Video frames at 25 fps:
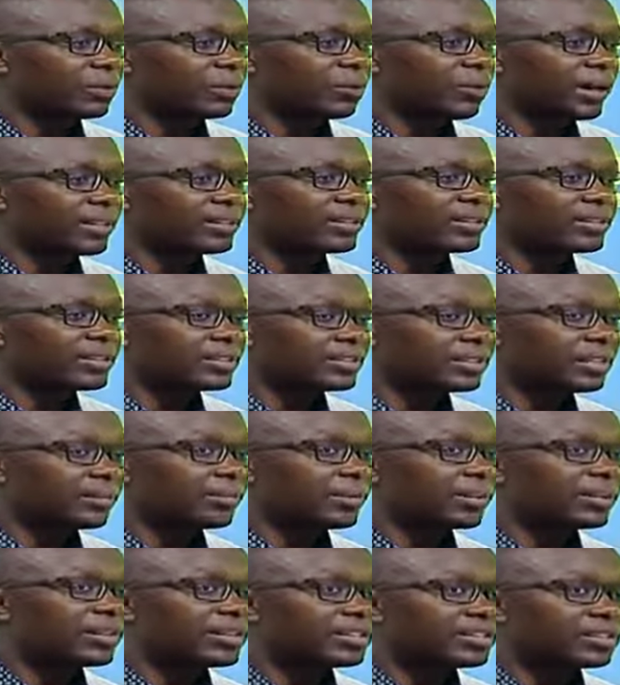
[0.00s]
quite
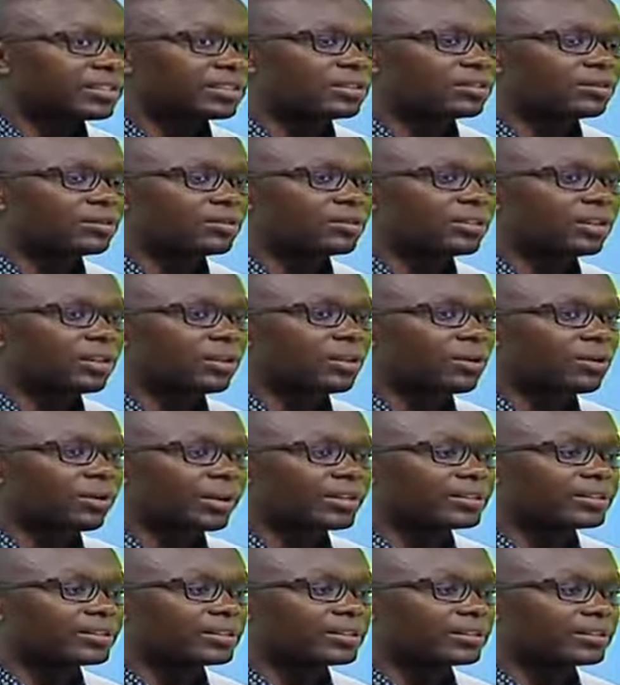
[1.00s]
disseminated or they are
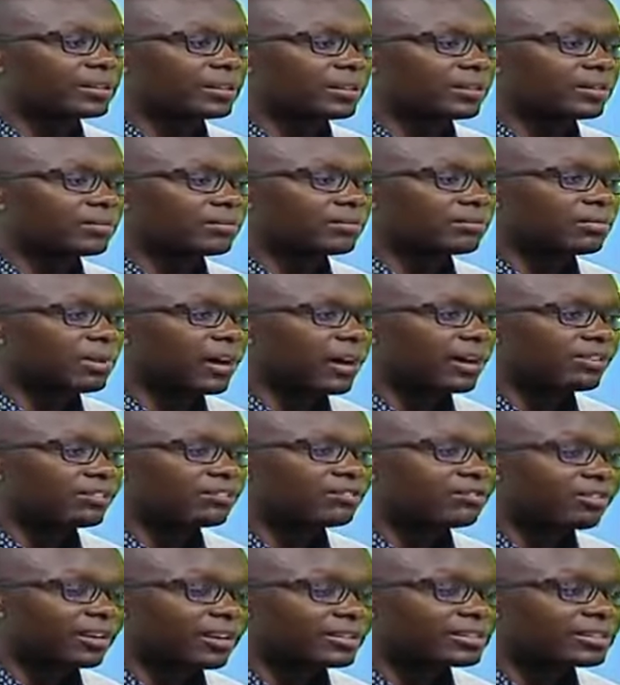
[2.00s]
quite
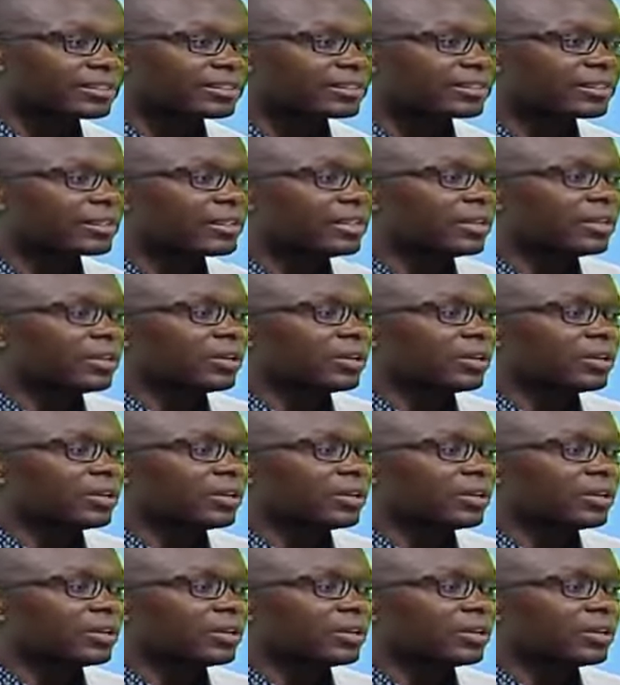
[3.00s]
advanced,